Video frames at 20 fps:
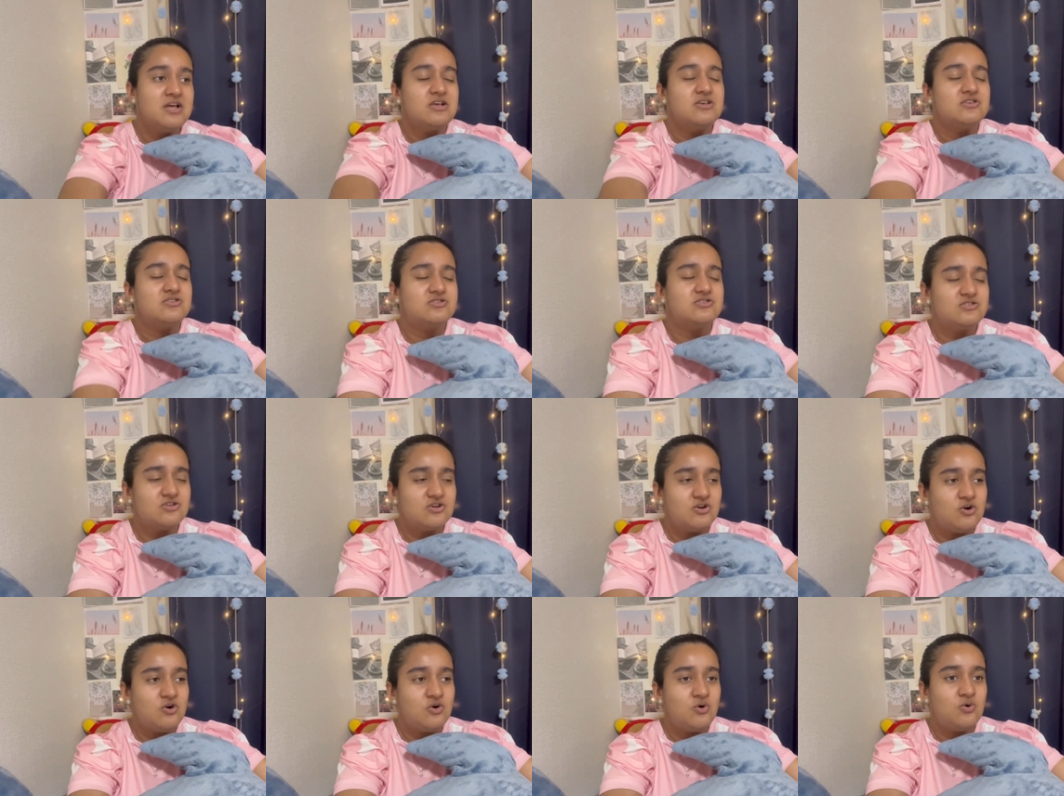
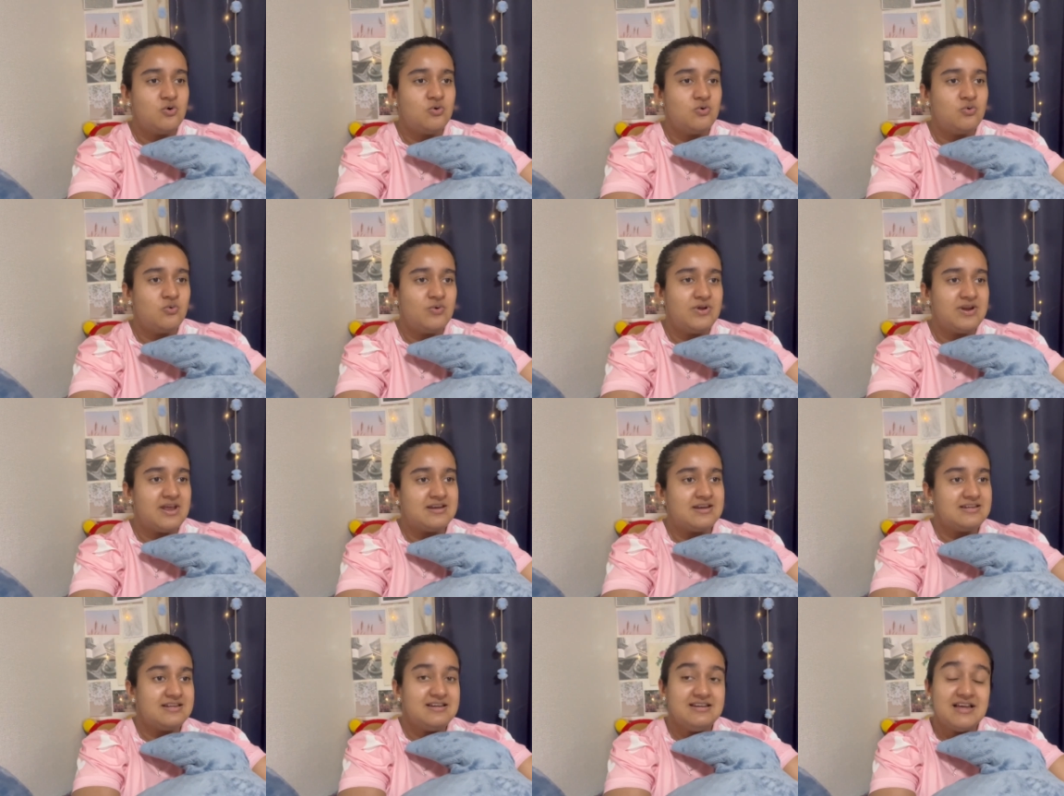So when I
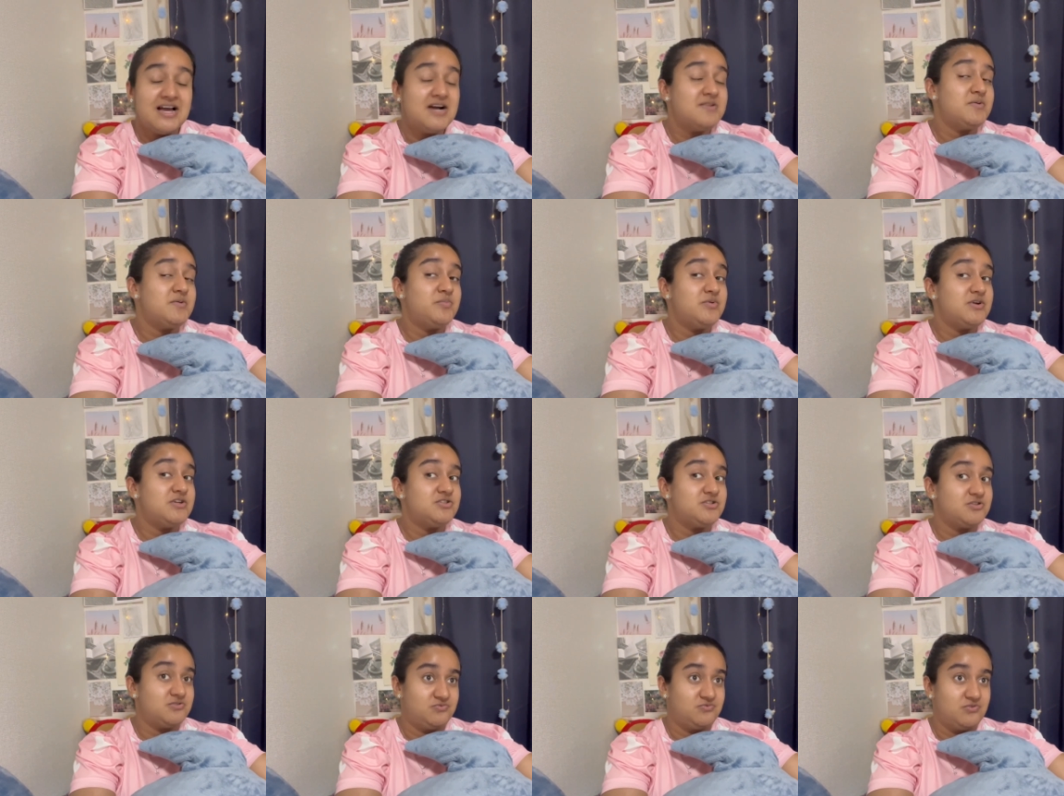didn't have a
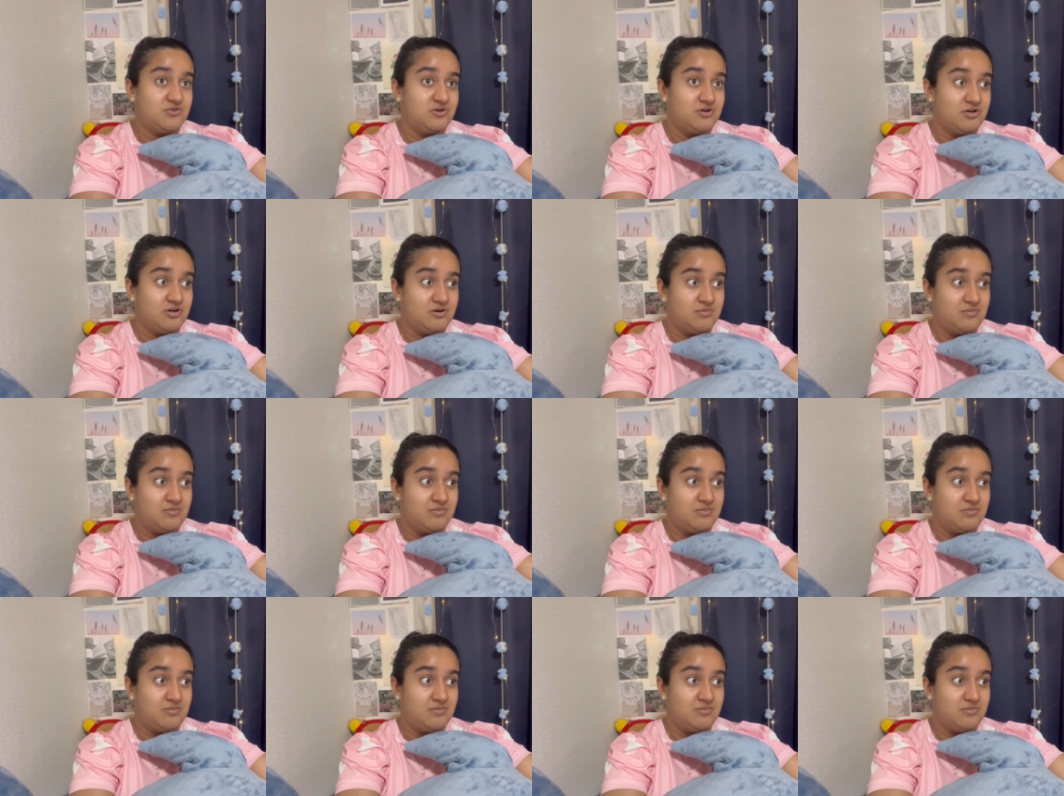printer for